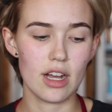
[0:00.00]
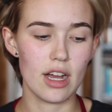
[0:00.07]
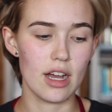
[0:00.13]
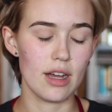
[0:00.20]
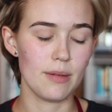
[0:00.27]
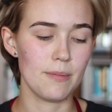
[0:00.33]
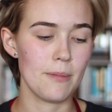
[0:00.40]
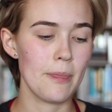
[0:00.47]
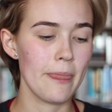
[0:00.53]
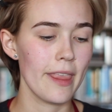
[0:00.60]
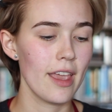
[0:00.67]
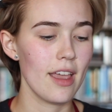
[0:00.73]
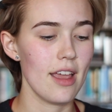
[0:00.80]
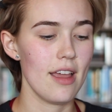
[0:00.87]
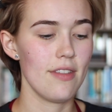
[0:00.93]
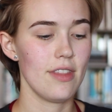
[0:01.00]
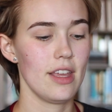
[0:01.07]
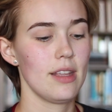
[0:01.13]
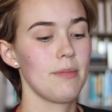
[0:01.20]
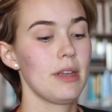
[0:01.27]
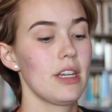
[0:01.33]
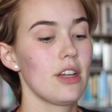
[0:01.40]
And
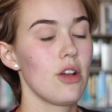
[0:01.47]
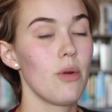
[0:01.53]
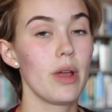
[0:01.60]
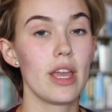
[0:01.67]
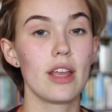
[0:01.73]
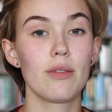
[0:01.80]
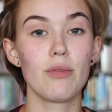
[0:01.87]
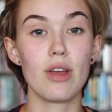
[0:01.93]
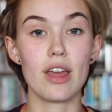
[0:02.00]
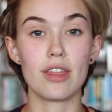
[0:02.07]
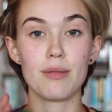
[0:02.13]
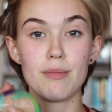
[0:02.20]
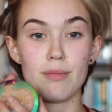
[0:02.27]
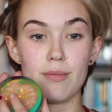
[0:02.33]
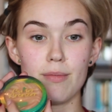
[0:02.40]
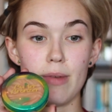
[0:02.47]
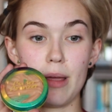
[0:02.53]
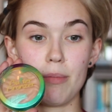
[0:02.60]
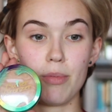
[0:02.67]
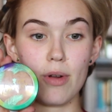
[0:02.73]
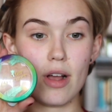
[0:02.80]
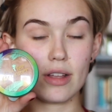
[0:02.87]
then I'm gonna go in with my
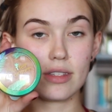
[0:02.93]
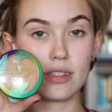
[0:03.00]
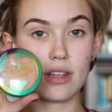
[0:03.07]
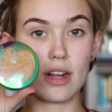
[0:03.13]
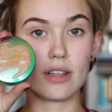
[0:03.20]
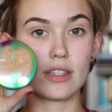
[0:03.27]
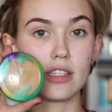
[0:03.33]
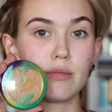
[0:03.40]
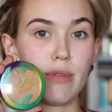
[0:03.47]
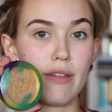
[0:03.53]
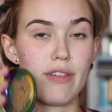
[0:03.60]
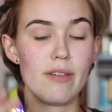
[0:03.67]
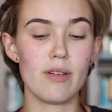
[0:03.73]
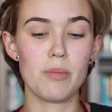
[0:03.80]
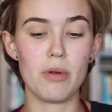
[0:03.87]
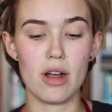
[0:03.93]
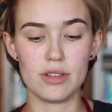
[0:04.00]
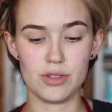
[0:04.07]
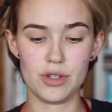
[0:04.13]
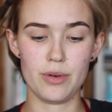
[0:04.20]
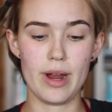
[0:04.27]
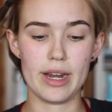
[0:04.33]
bronzer. This is my favorite
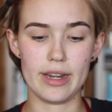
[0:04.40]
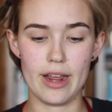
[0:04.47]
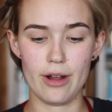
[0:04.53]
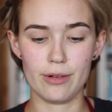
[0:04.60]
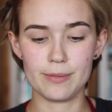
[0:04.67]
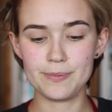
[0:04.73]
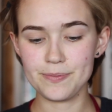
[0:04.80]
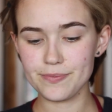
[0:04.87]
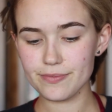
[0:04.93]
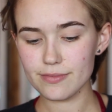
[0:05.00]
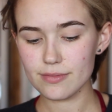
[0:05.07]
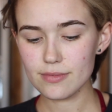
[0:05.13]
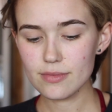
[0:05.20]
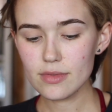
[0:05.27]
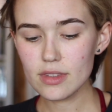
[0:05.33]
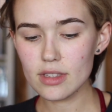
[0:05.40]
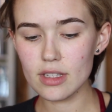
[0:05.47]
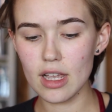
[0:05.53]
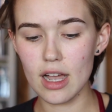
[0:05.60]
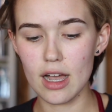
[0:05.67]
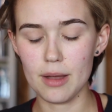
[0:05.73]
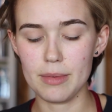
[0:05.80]
bronzer right now.
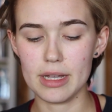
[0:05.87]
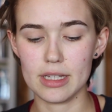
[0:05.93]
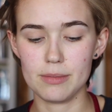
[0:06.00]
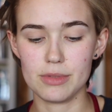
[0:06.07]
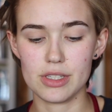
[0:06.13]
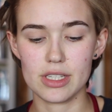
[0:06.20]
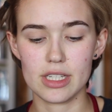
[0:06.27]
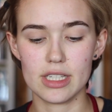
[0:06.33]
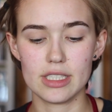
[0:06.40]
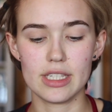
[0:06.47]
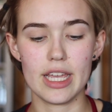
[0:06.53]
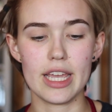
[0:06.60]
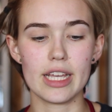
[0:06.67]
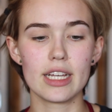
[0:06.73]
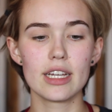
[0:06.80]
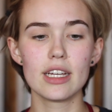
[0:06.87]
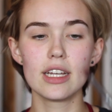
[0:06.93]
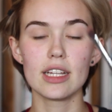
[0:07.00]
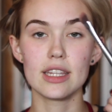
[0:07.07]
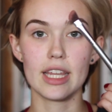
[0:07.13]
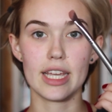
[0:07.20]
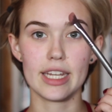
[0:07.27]
And I'm just gonna take
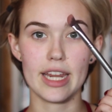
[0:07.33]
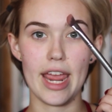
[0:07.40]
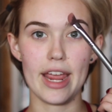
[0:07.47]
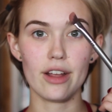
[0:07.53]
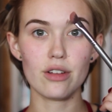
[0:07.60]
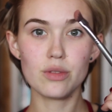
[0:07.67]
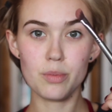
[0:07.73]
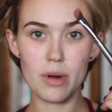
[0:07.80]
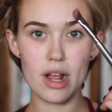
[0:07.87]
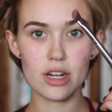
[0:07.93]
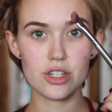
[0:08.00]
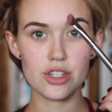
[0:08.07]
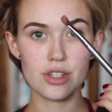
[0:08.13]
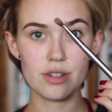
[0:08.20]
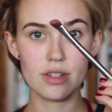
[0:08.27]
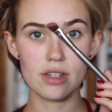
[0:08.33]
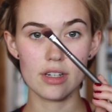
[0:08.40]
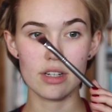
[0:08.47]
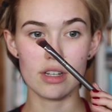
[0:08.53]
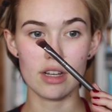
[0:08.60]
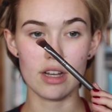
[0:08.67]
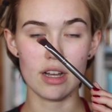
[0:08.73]
like an angled brush.
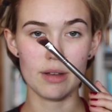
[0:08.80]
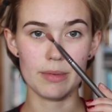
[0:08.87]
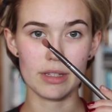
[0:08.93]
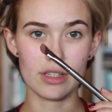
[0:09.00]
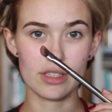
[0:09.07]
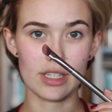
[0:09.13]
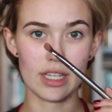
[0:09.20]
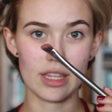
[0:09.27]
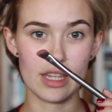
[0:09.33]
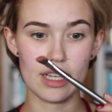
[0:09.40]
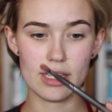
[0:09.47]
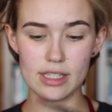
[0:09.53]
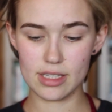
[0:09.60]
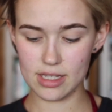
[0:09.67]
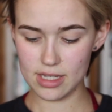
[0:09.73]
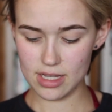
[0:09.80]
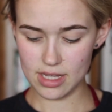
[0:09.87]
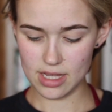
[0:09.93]
It looks like this.